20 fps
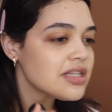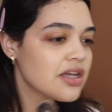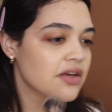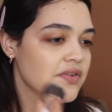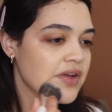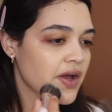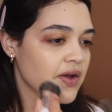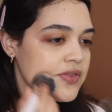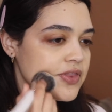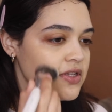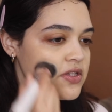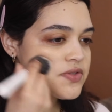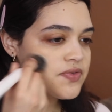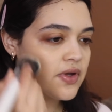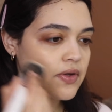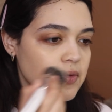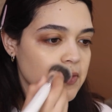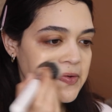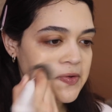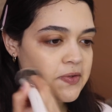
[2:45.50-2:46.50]
love how this
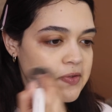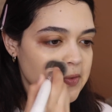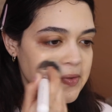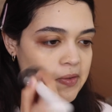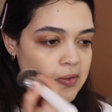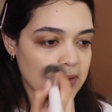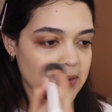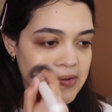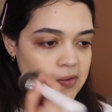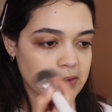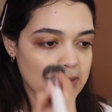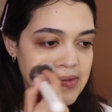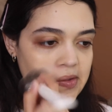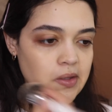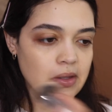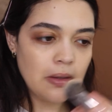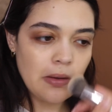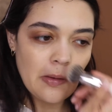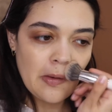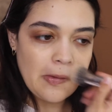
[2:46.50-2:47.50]
foundation looks,
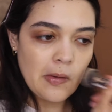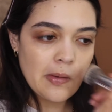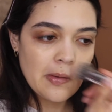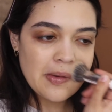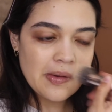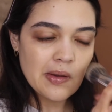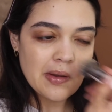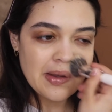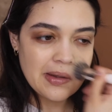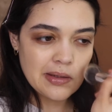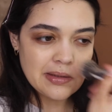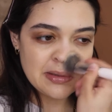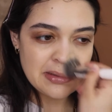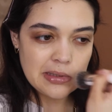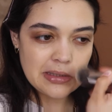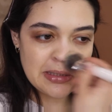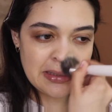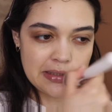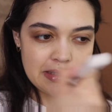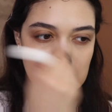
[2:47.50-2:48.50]
because
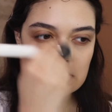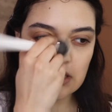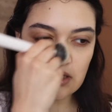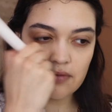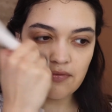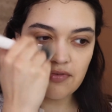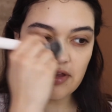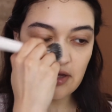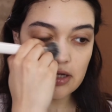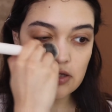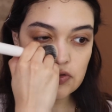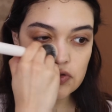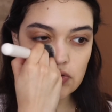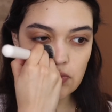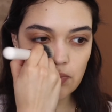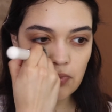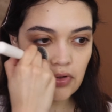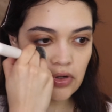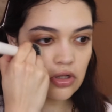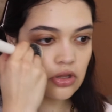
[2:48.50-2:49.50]
it doesn't give like a
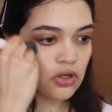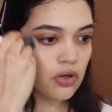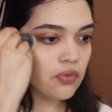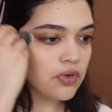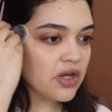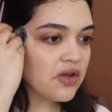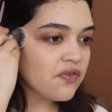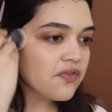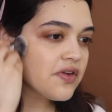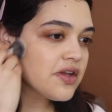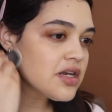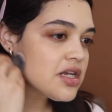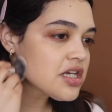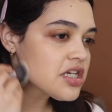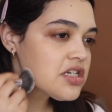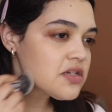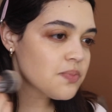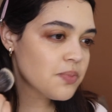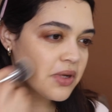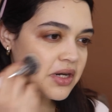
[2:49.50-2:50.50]
super glowy
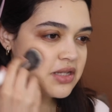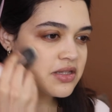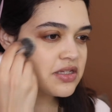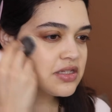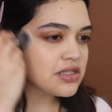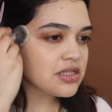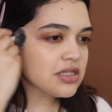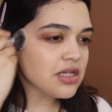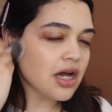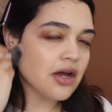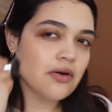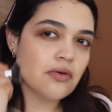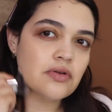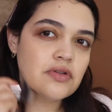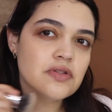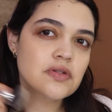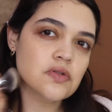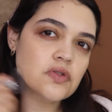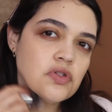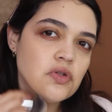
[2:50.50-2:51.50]
finish, but it's not
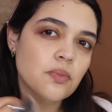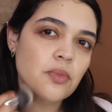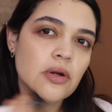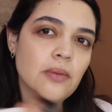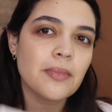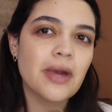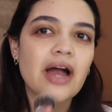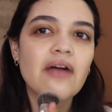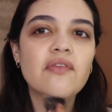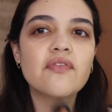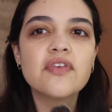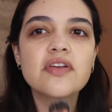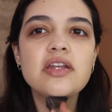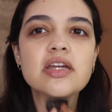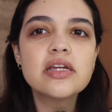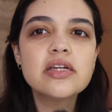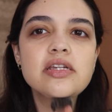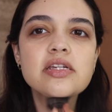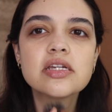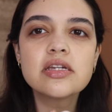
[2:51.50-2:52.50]
also super matte
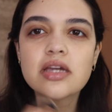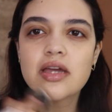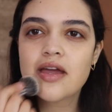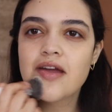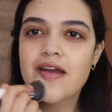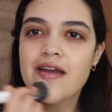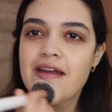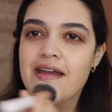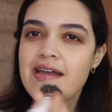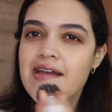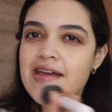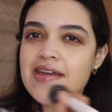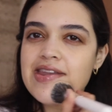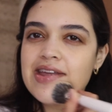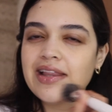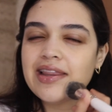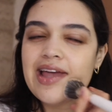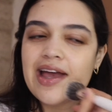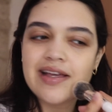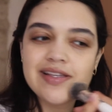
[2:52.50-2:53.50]
finish, and
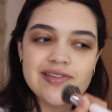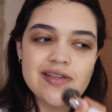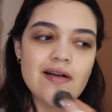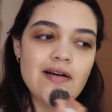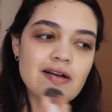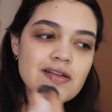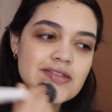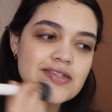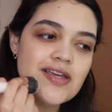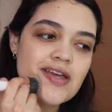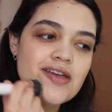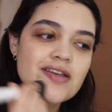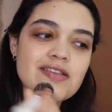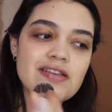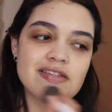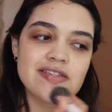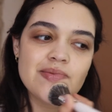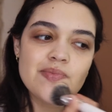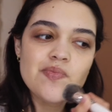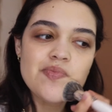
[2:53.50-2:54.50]
it lasts all day. It
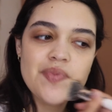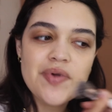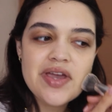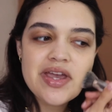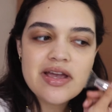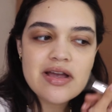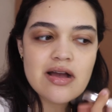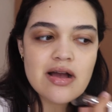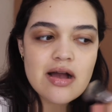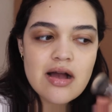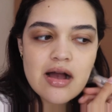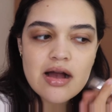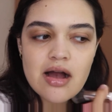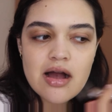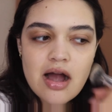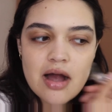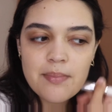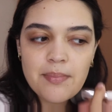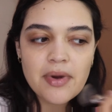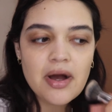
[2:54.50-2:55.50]
doesn't break
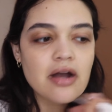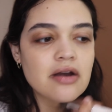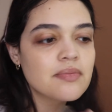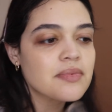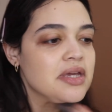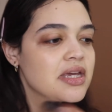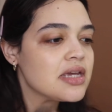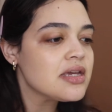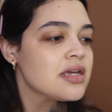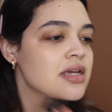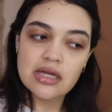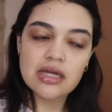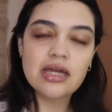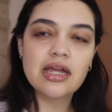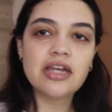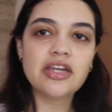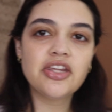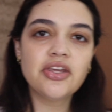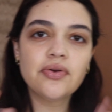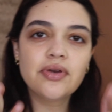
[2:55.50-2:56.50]
up on me,
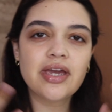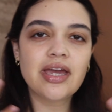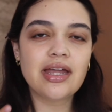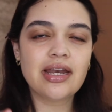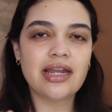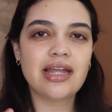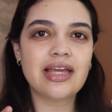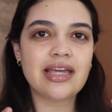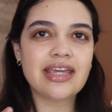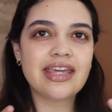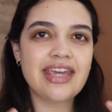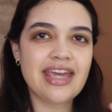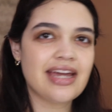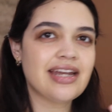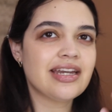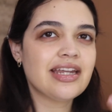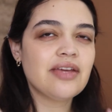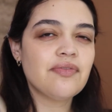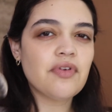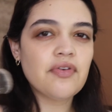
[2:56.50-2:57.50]
and you can't
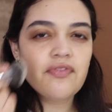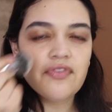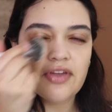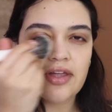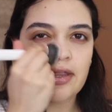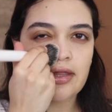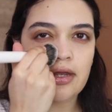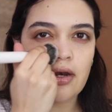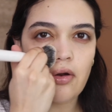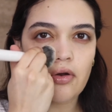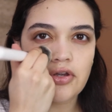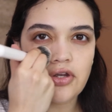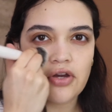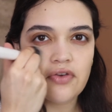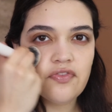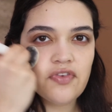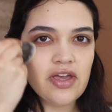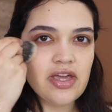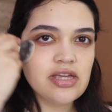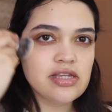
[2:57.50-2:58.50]
even feel it on your
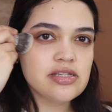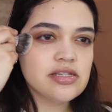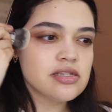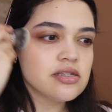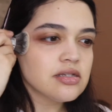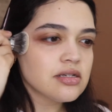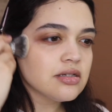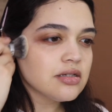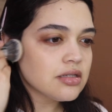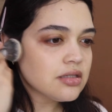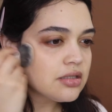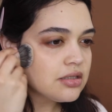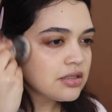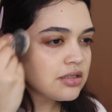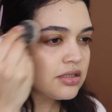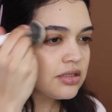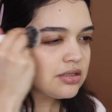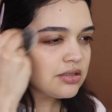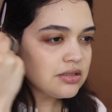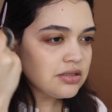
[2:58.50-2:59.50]
face.
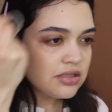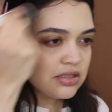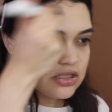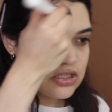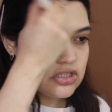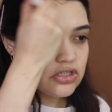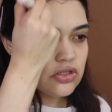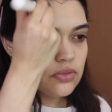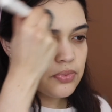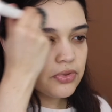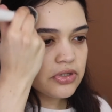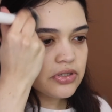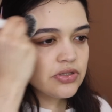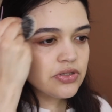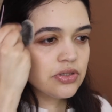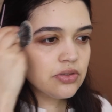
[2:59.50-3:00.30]
Super